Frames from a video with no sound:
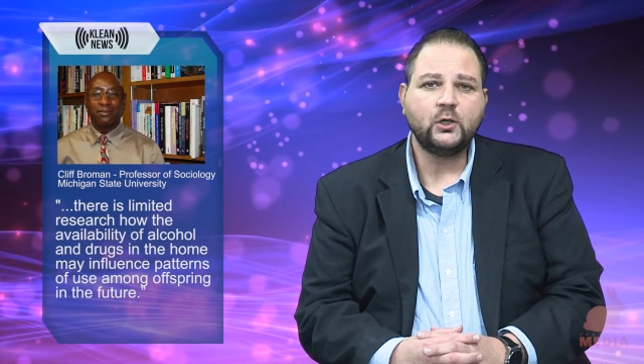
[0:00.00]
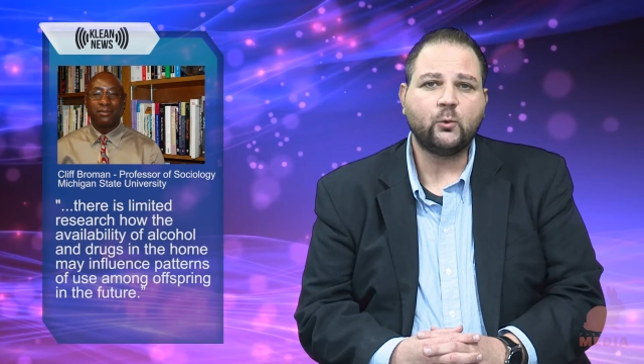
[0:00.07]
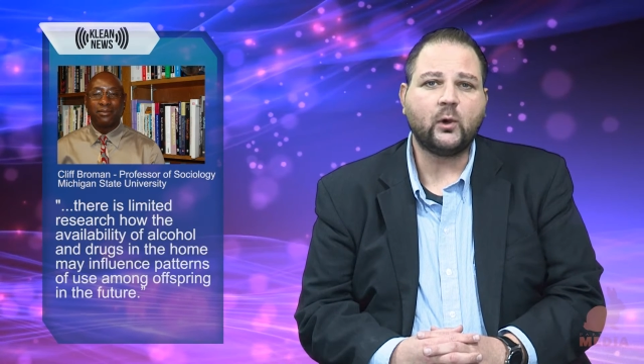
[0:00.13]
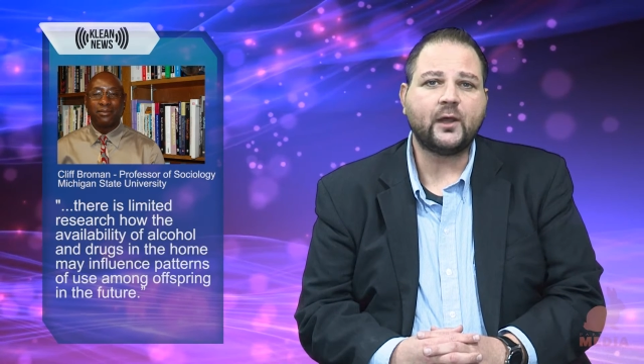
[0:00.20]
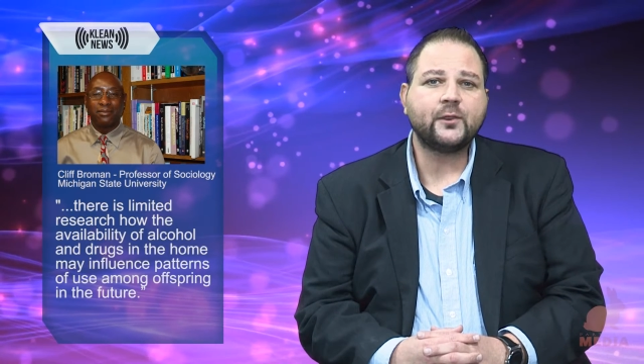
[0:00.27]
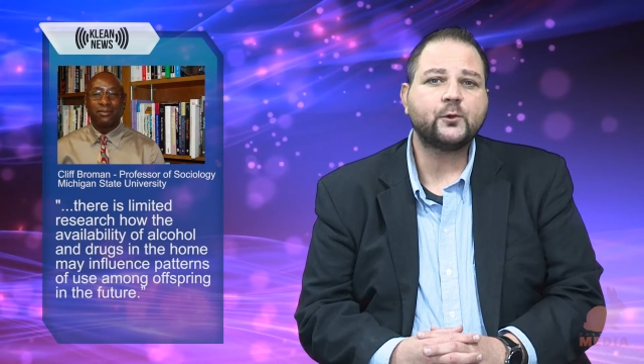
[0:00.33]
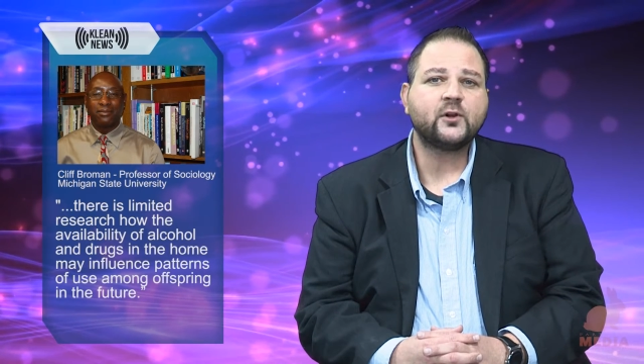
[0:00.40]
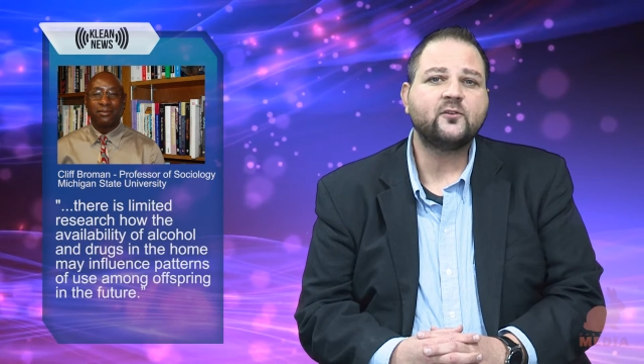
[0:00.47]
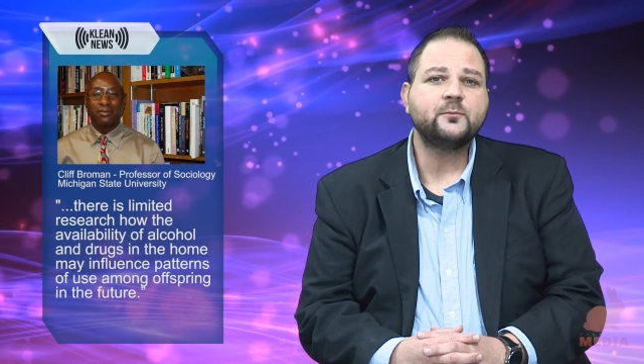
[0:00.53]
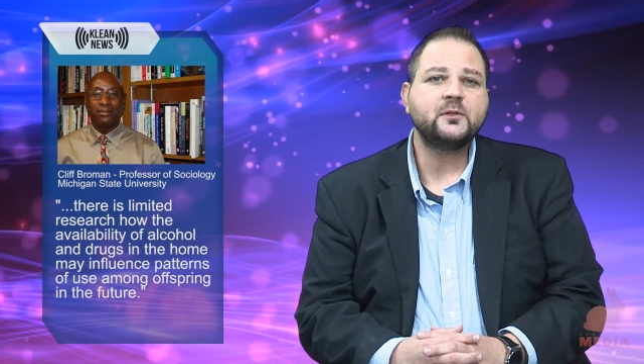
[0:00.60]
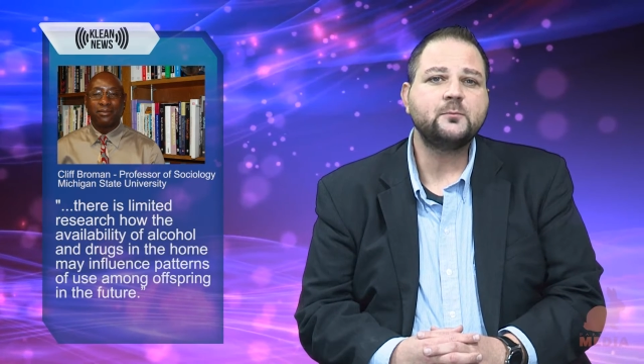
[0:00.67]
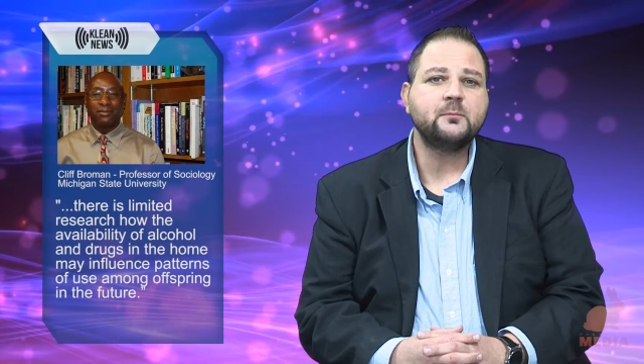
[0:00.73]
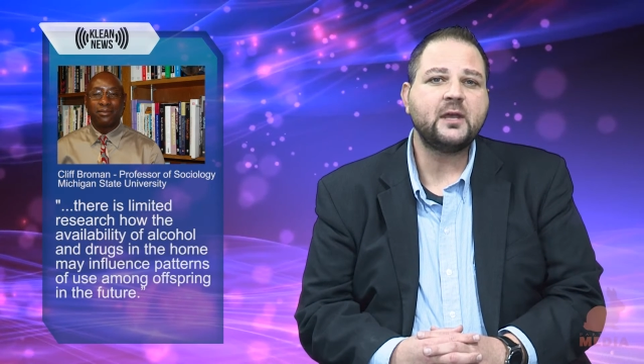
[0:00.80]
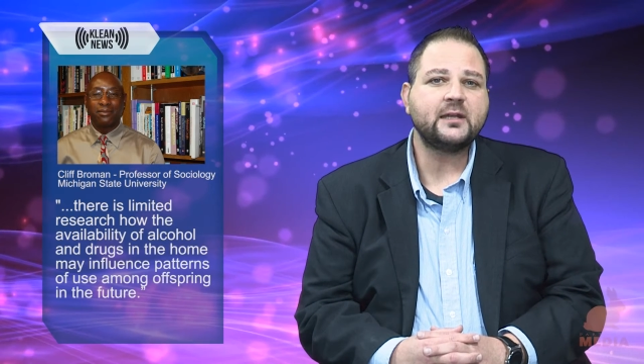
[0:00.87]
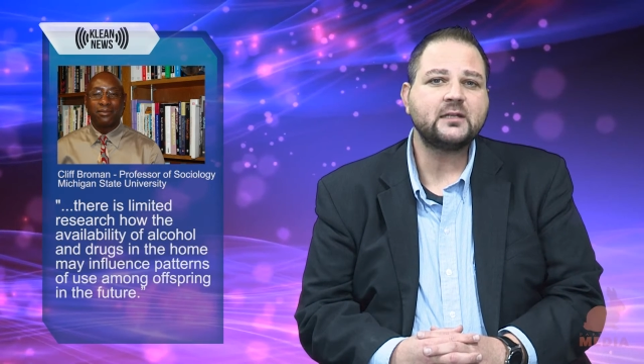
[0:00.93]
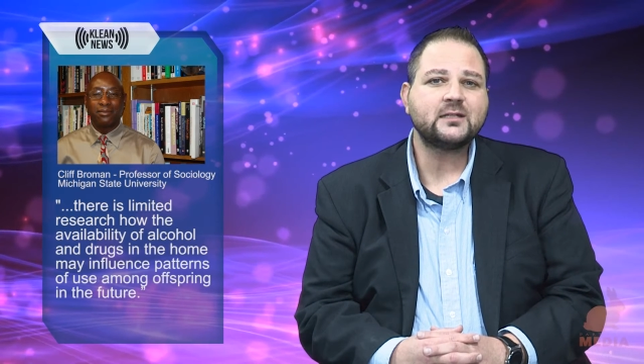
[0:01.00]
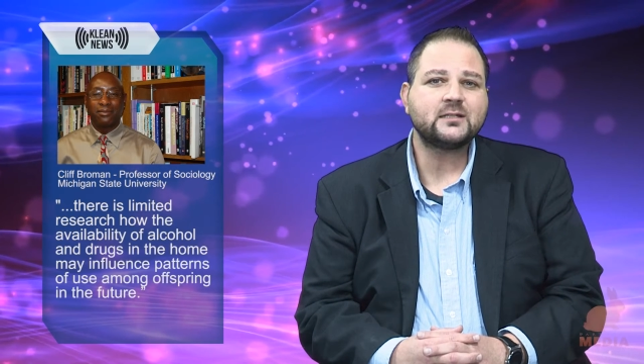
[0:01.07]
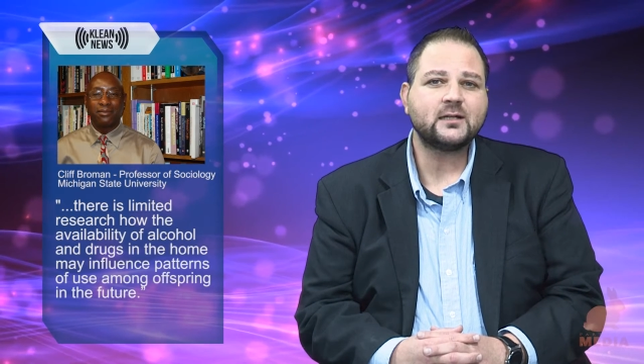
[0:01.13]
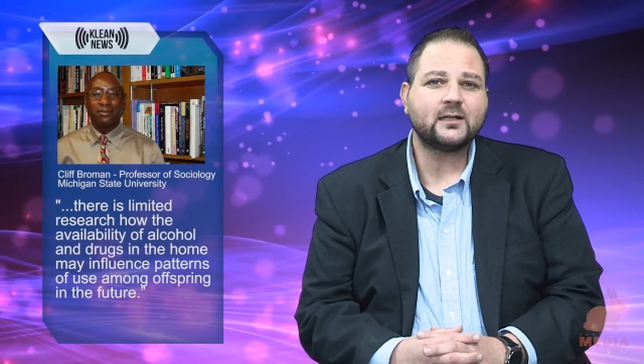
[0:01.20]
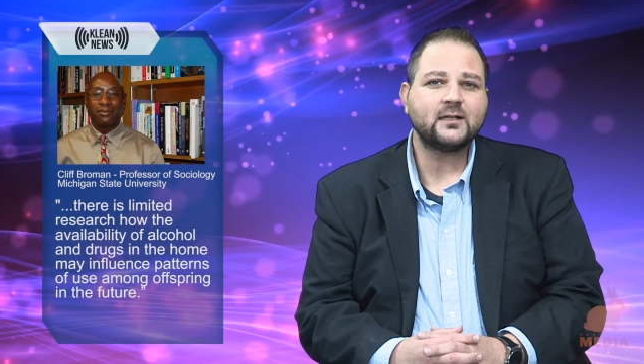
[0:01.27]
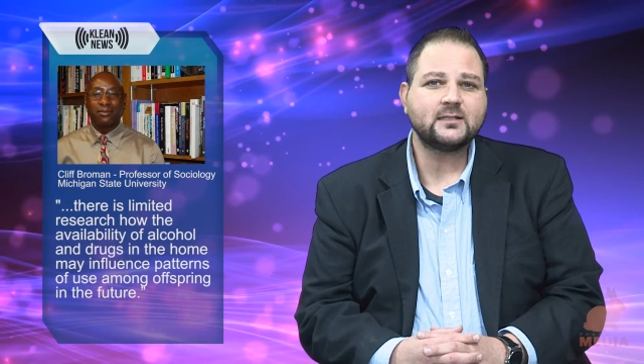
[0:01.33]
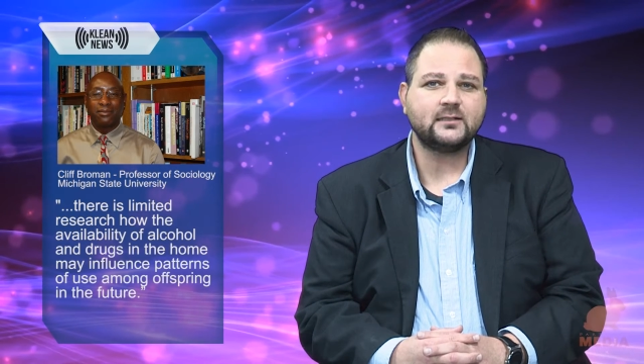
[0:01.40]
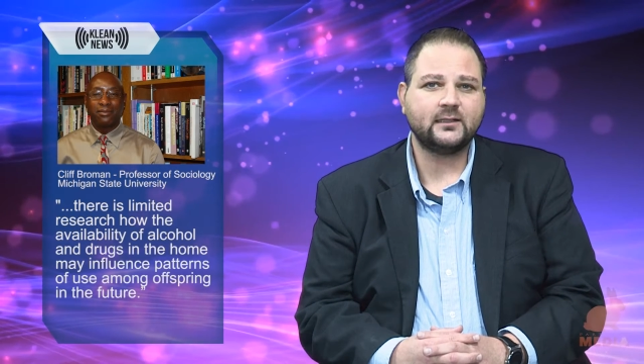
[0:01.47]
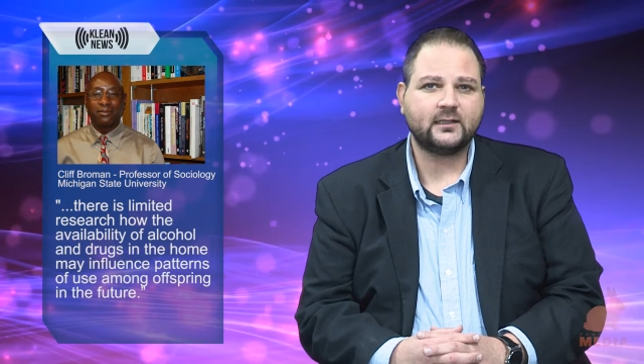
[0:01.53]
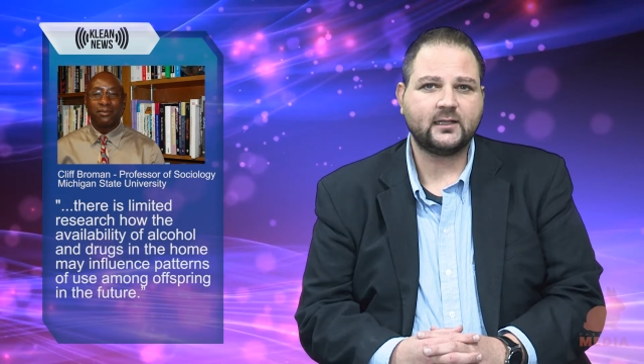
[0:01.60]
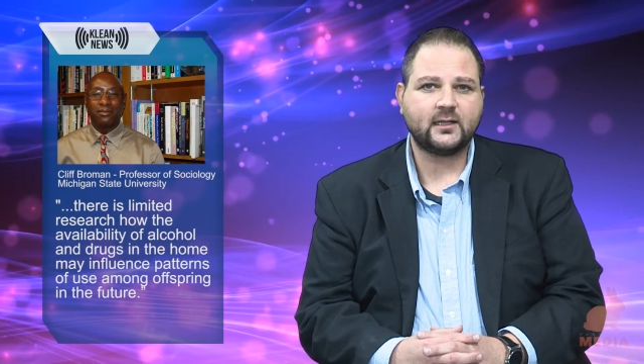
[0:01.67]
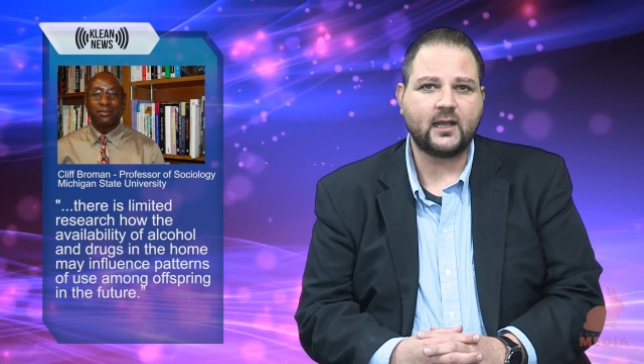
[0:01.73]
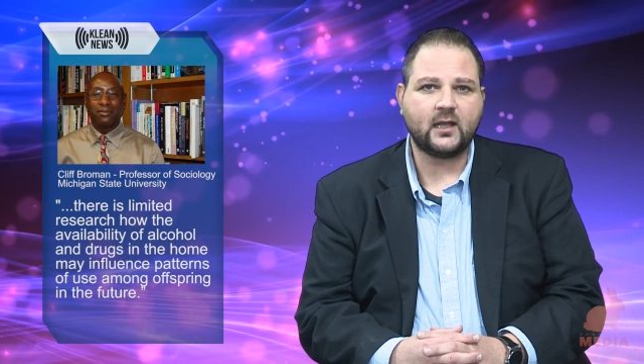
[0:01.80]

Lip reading: "While there have been many studies linking